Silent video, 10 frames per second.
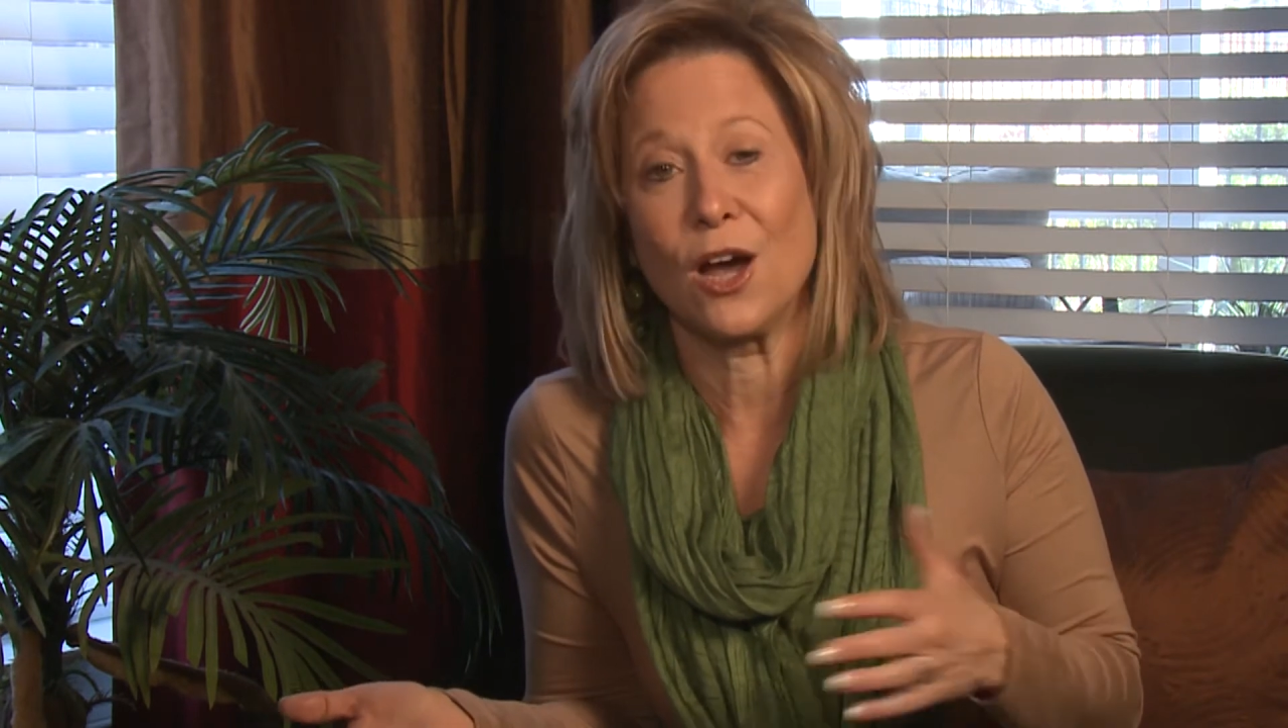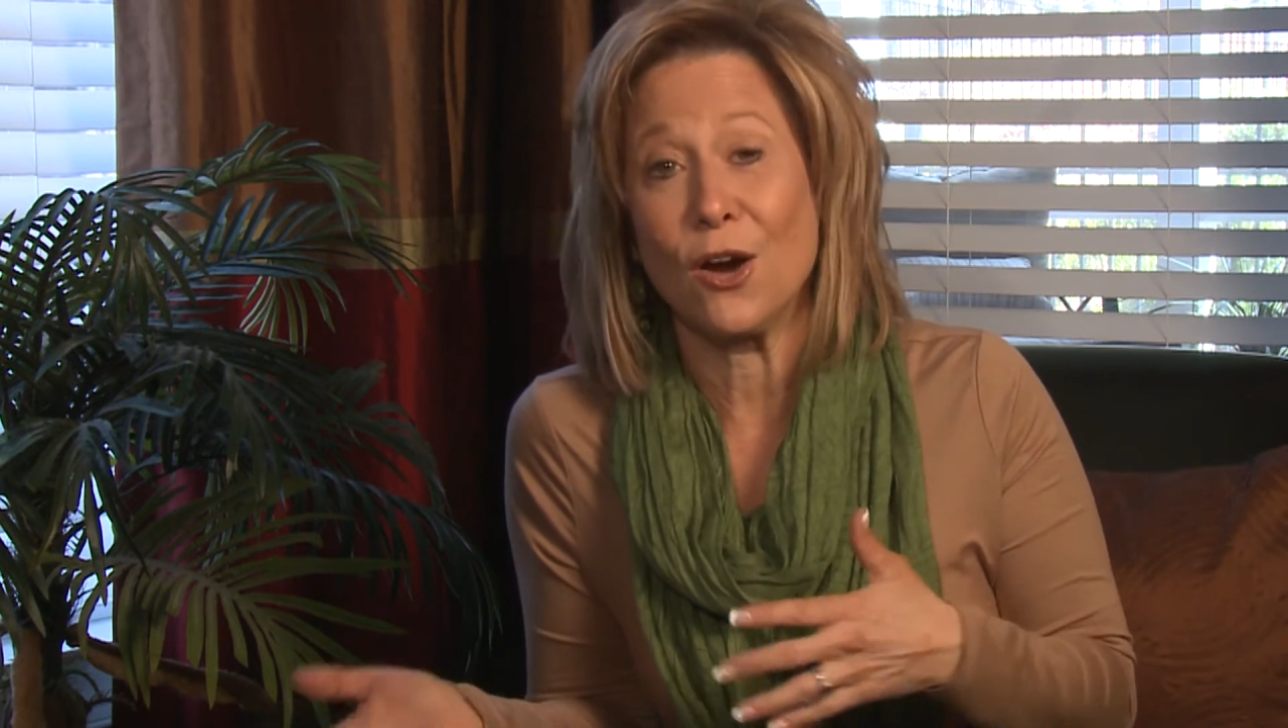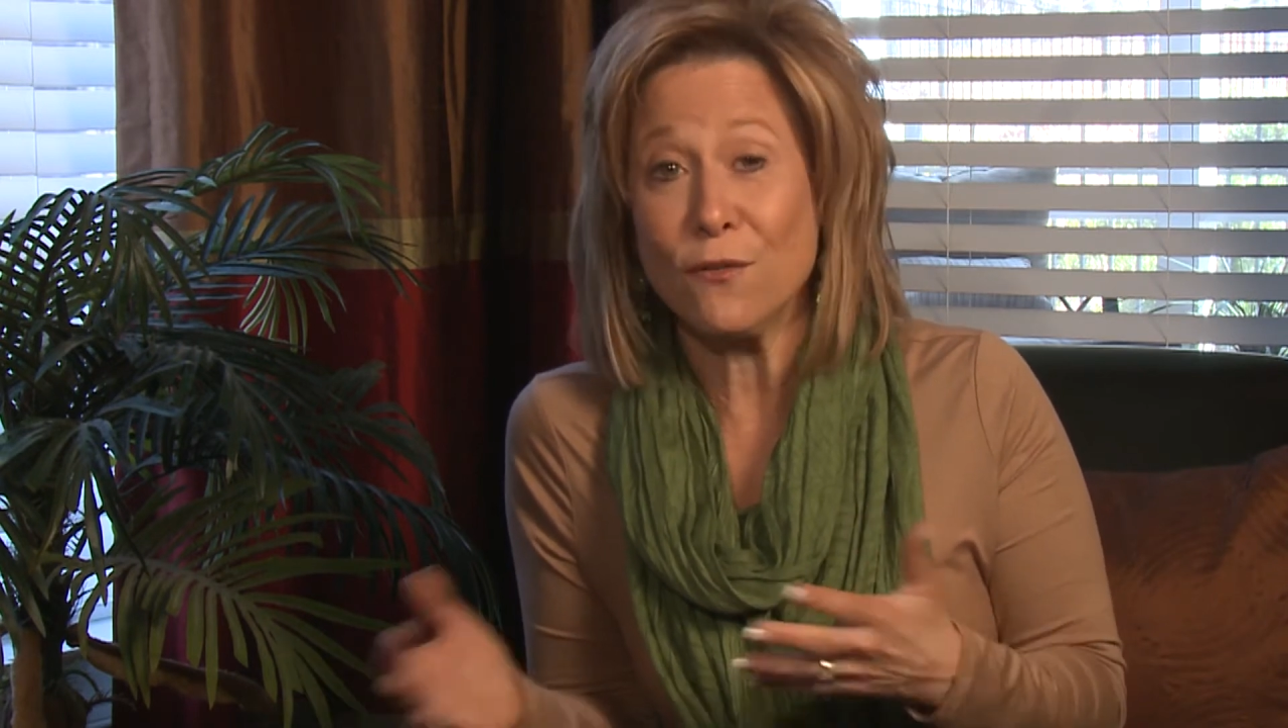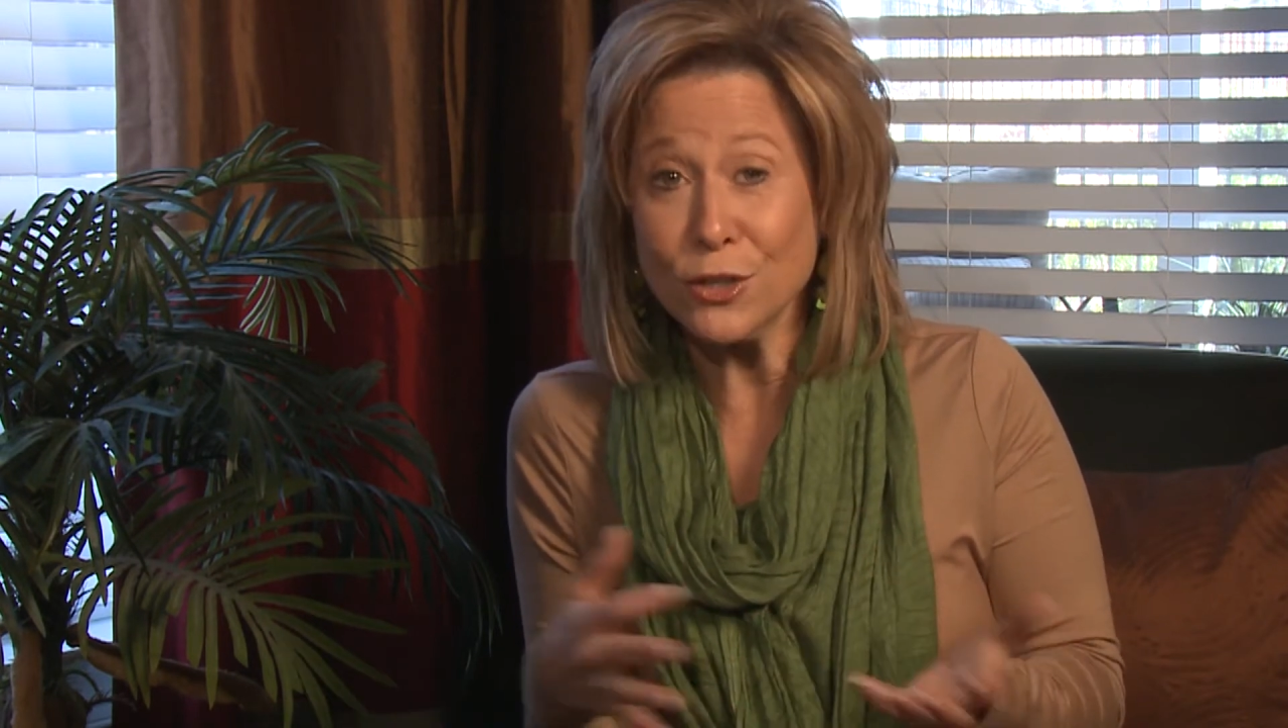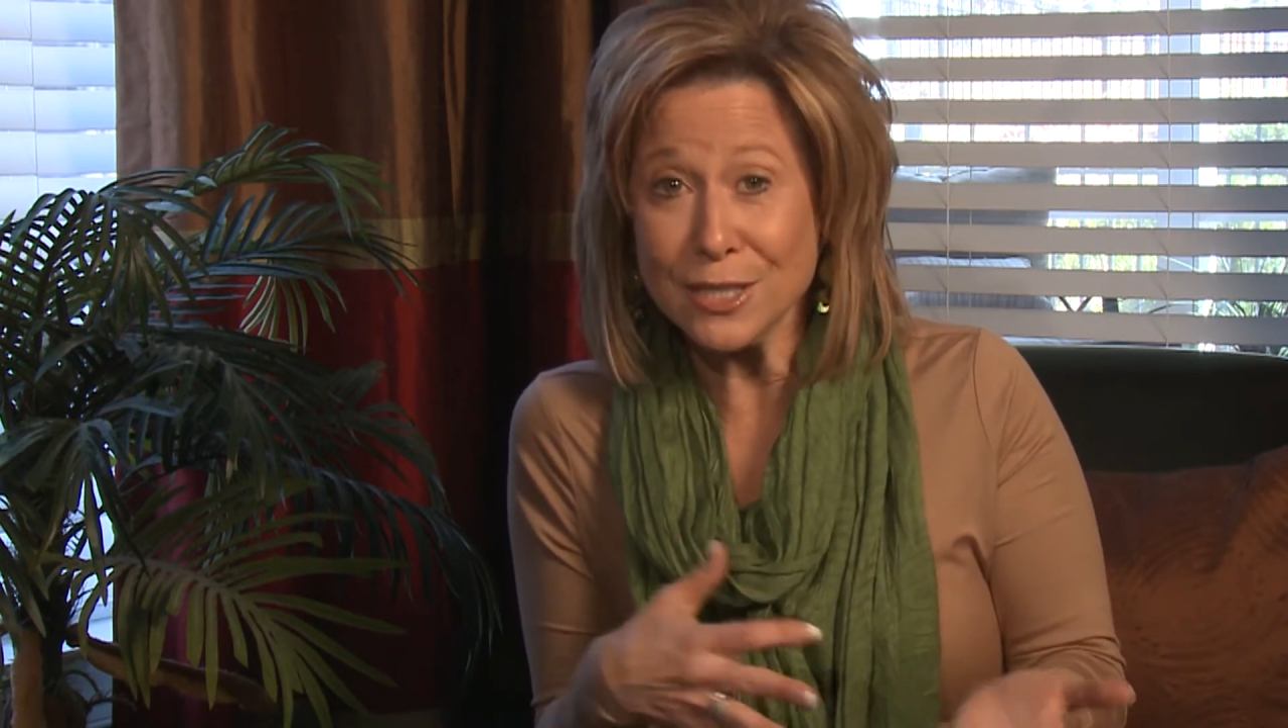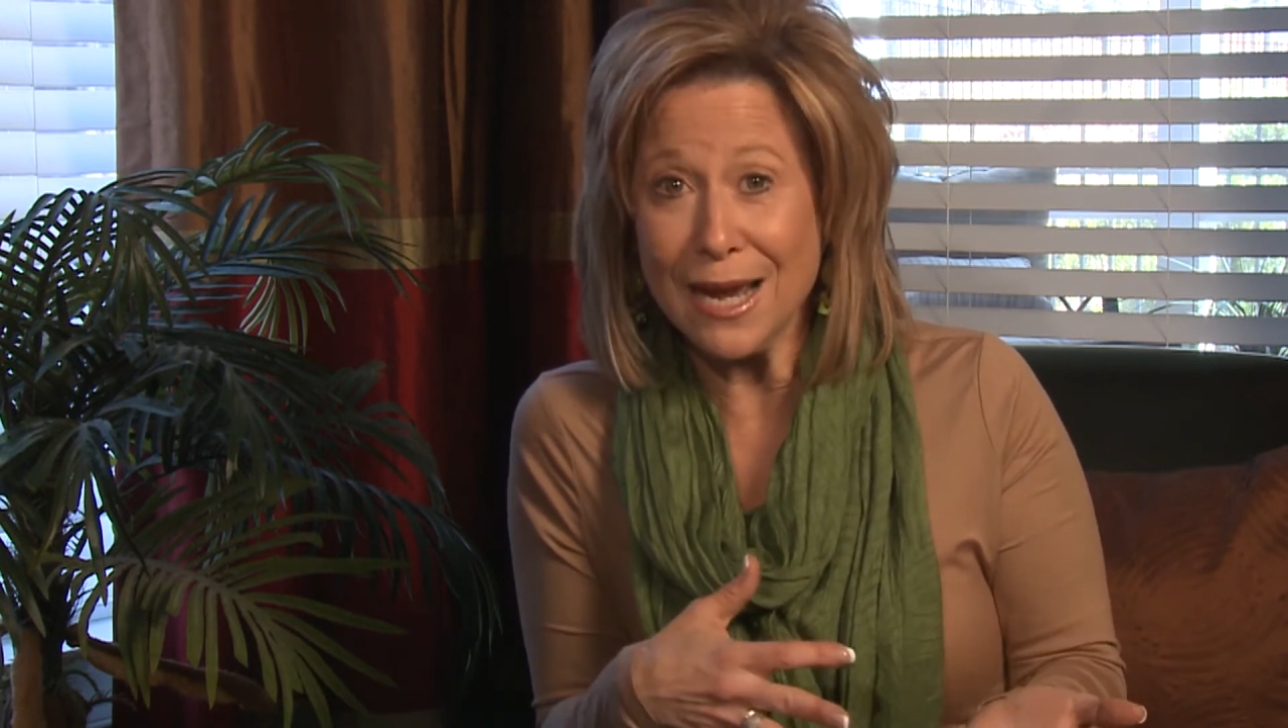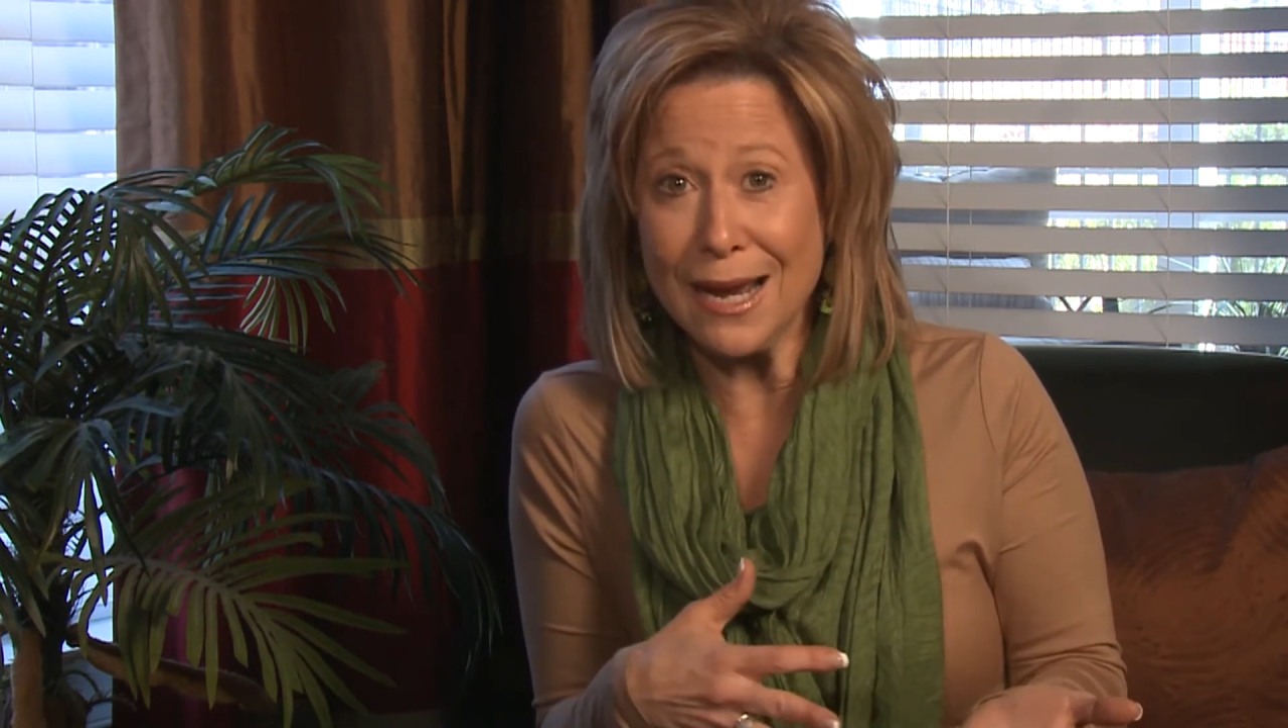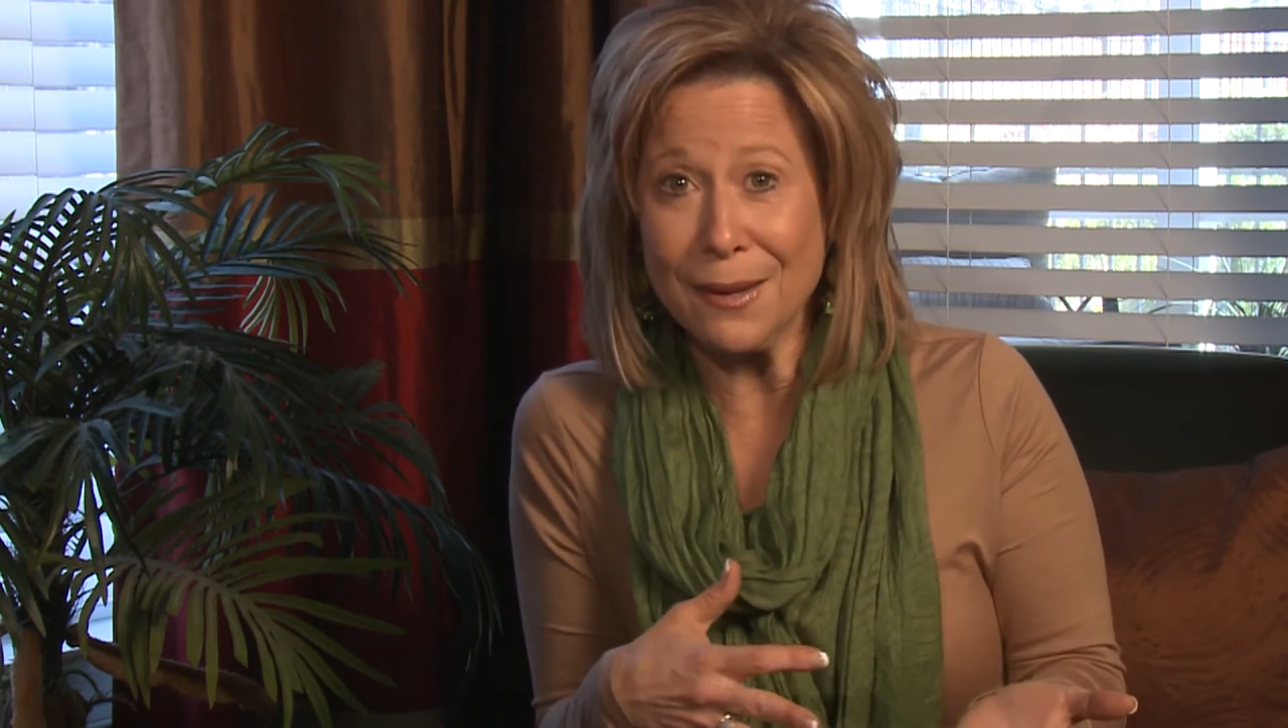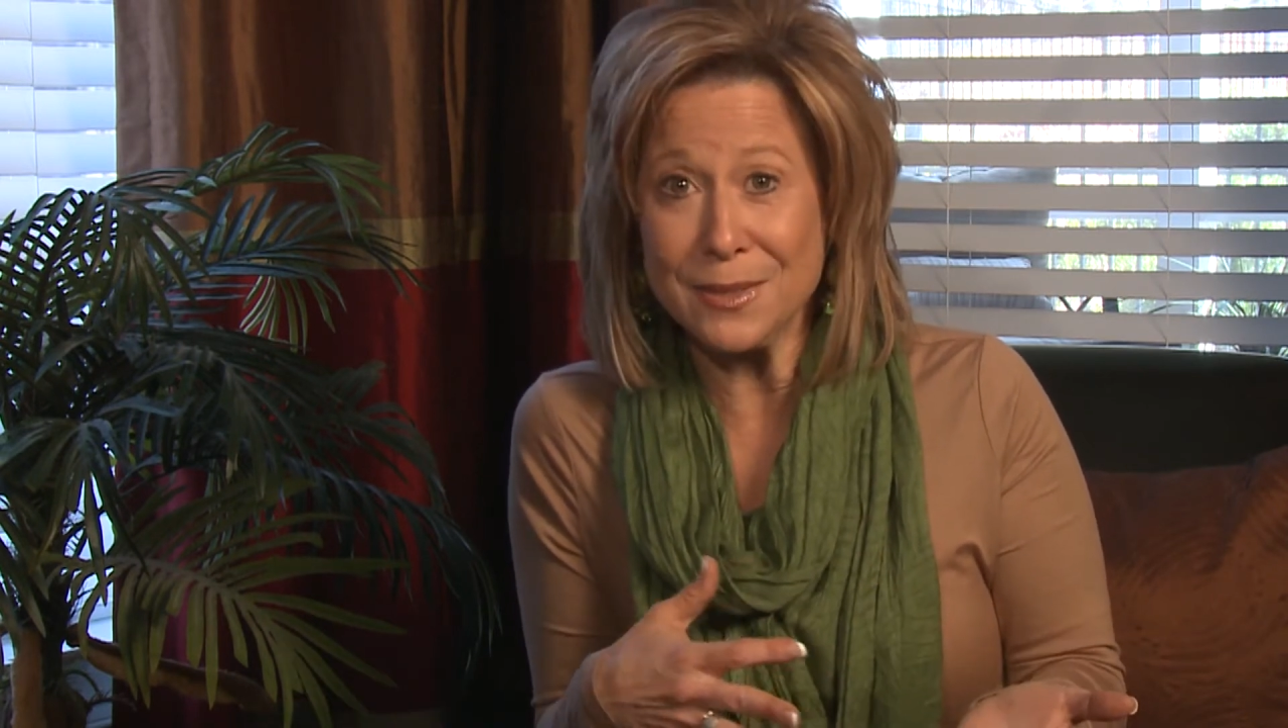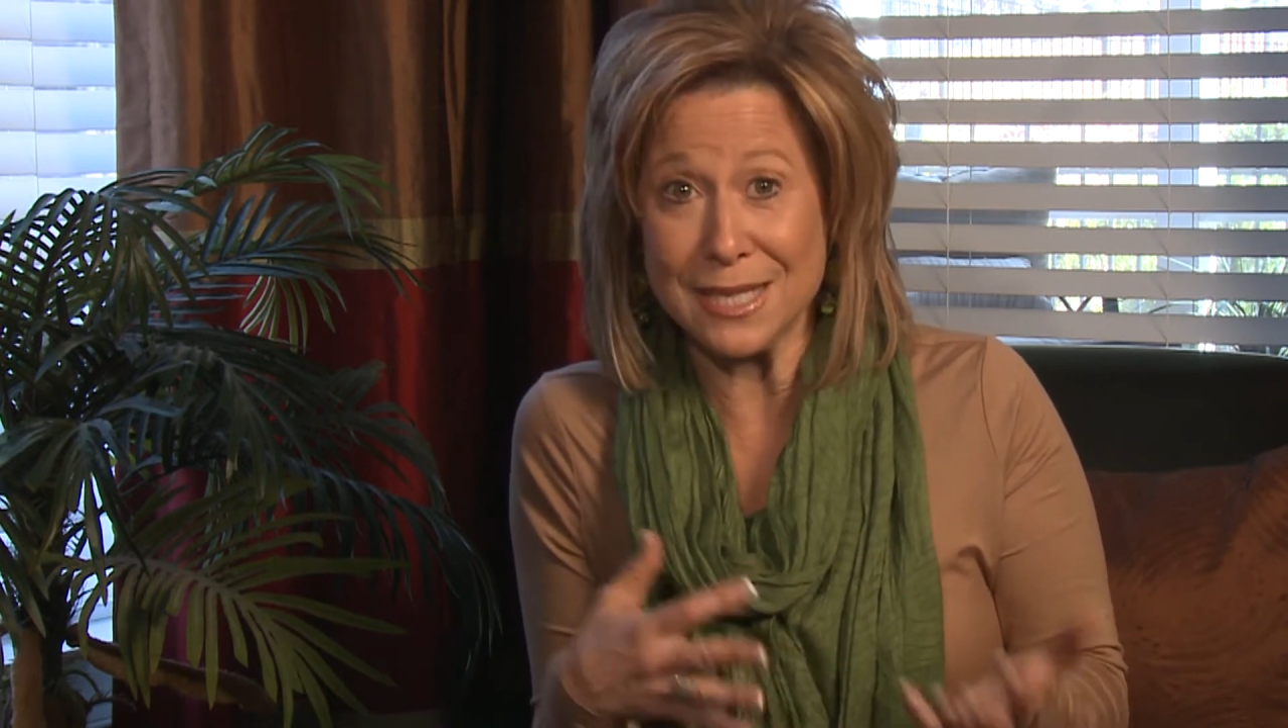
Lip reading: Over time,